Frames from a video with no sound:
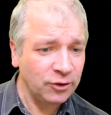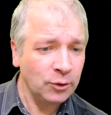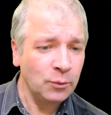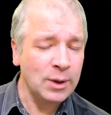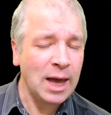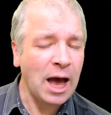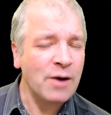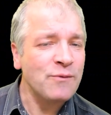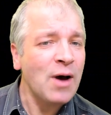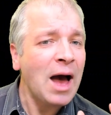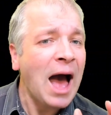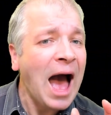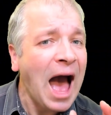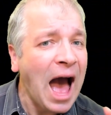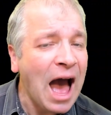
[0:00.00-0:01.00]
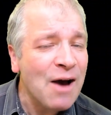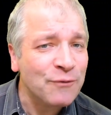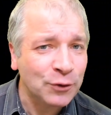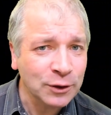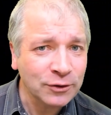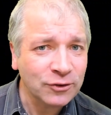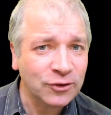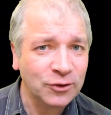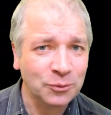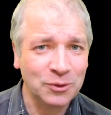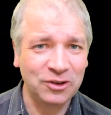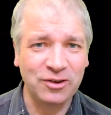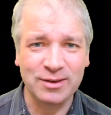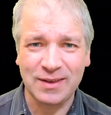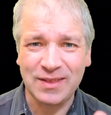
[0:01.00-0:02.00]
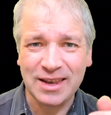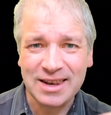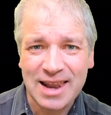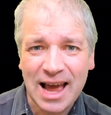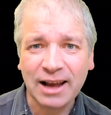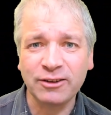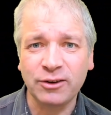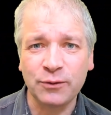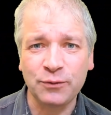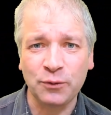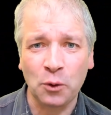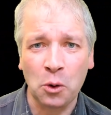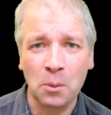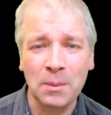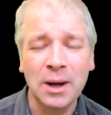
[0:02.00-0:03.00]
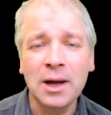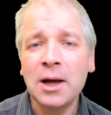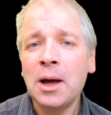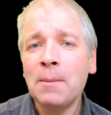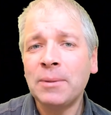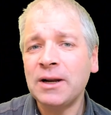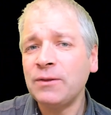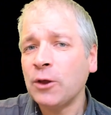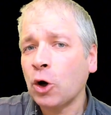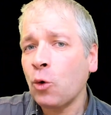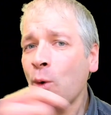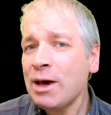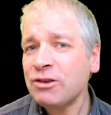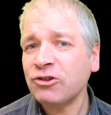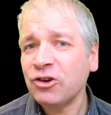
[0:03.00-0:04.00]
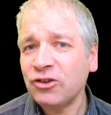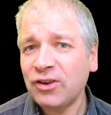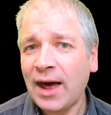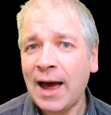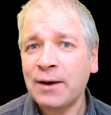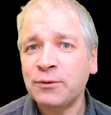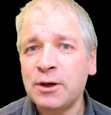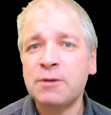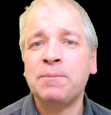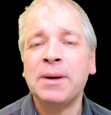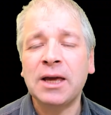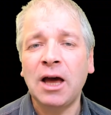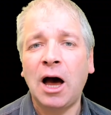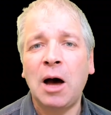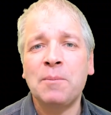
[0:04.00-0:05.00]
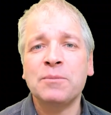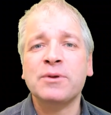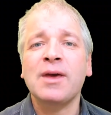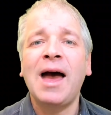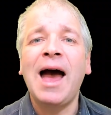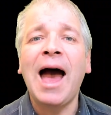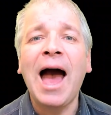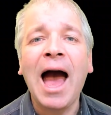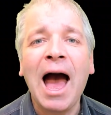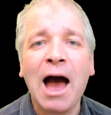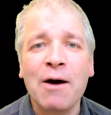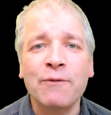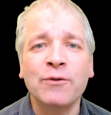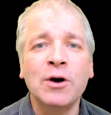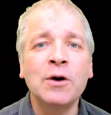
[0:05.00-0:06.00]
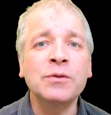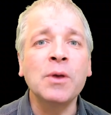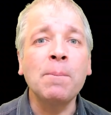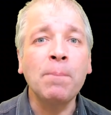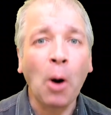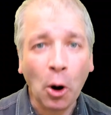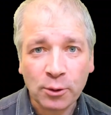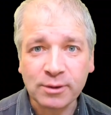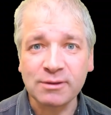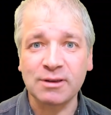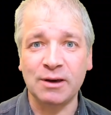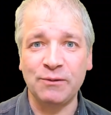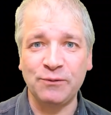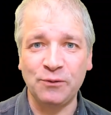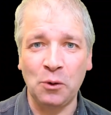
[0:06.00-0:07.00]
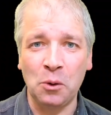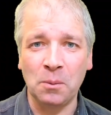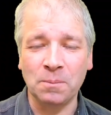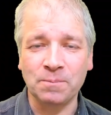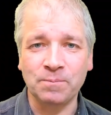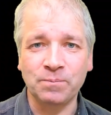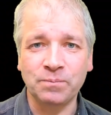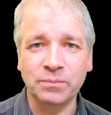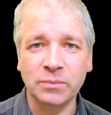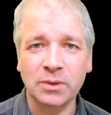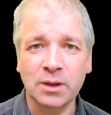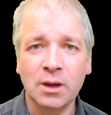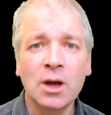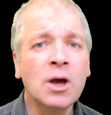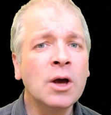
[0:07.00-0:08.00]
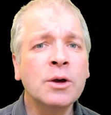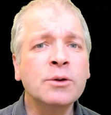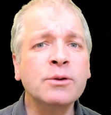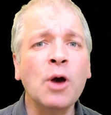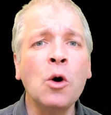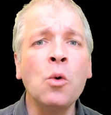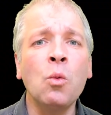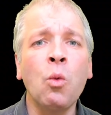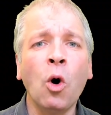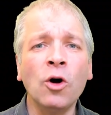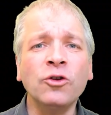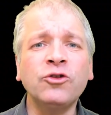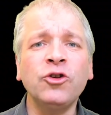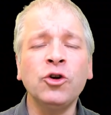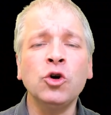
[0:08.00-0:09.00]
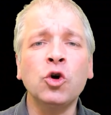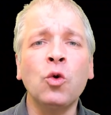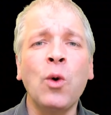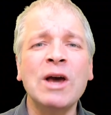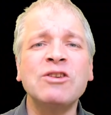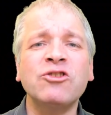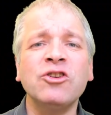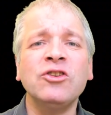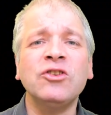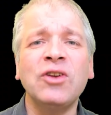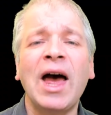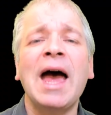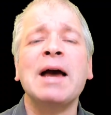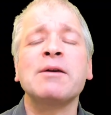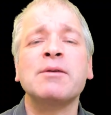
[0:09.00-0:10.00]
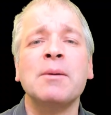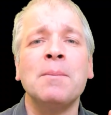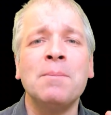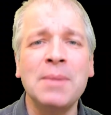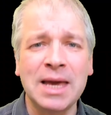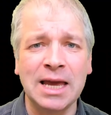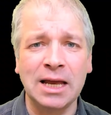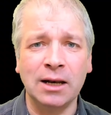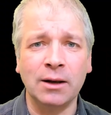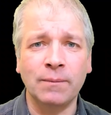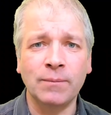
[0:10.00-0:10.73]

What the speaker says: we have haven't, which is in the negative form, but in the question tag, this becomes have, the positive form. So what do question tags mean?